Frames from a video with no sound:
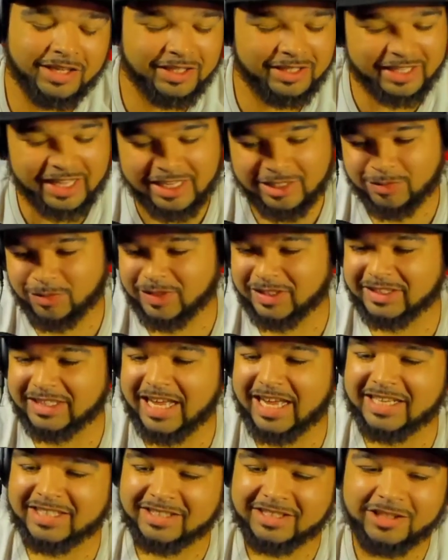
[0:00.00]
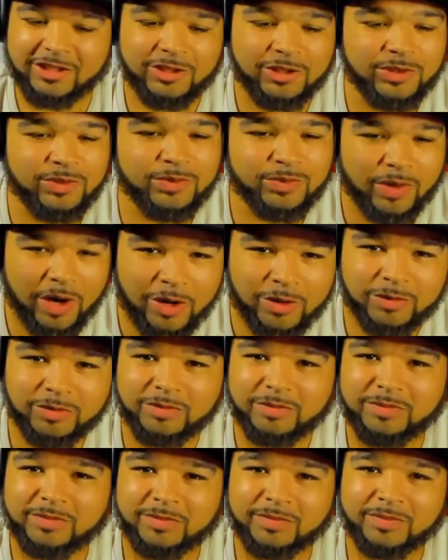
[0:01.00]
That's the new rope.
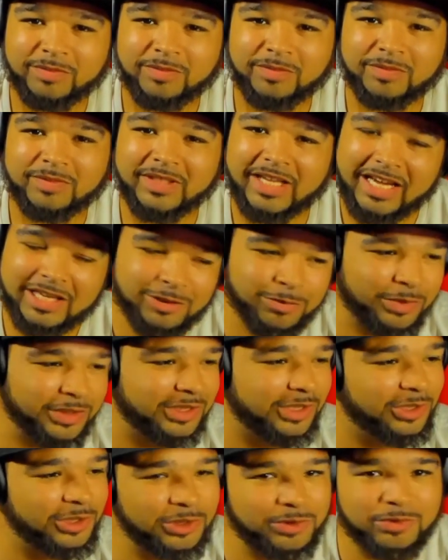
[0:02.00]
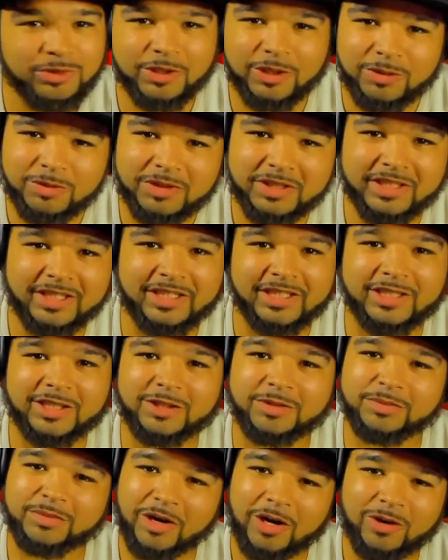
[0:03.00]
That's what the new noose
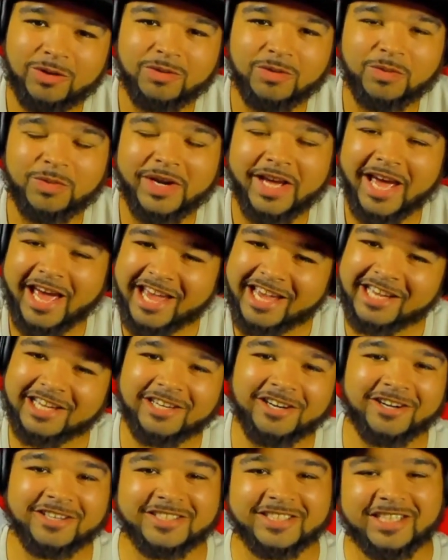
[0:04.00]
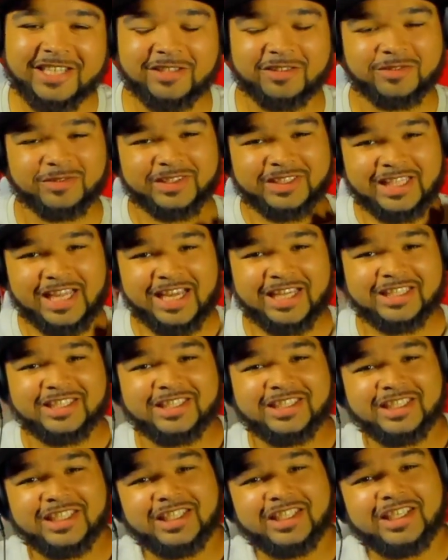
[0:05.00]
is, bro. We hanging ourselves with that
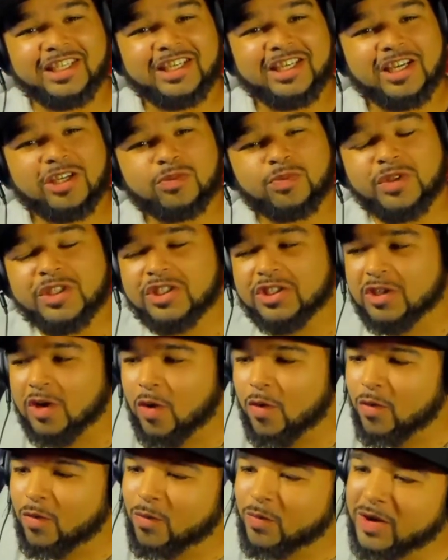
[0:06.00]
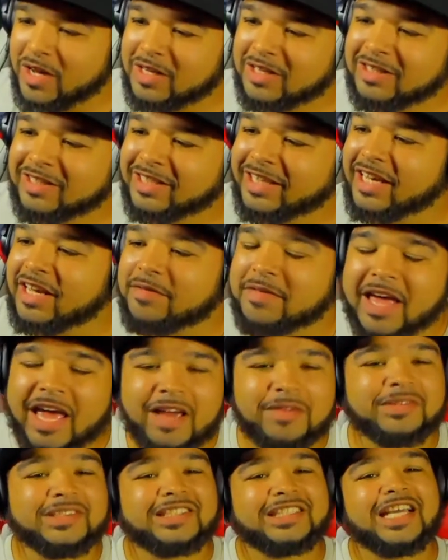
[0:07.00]
shit because we give
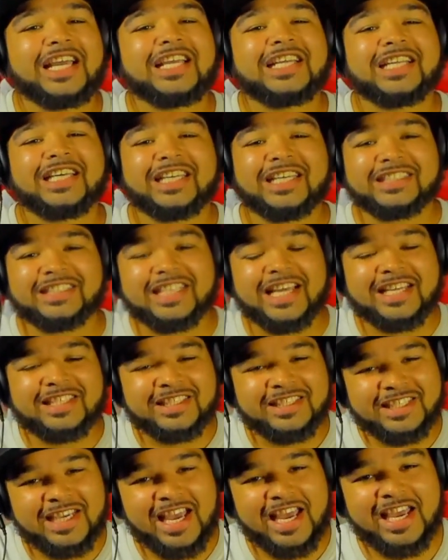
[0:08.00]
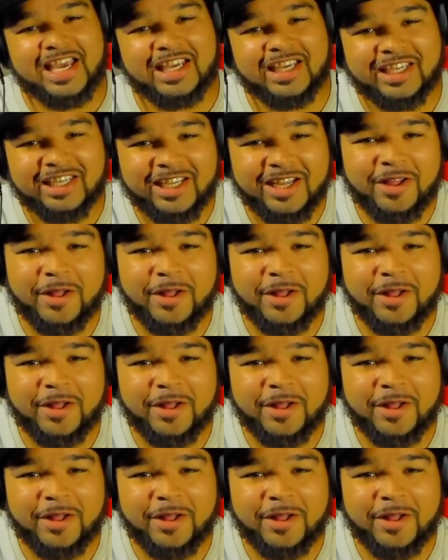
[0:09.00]
everything to get that chain.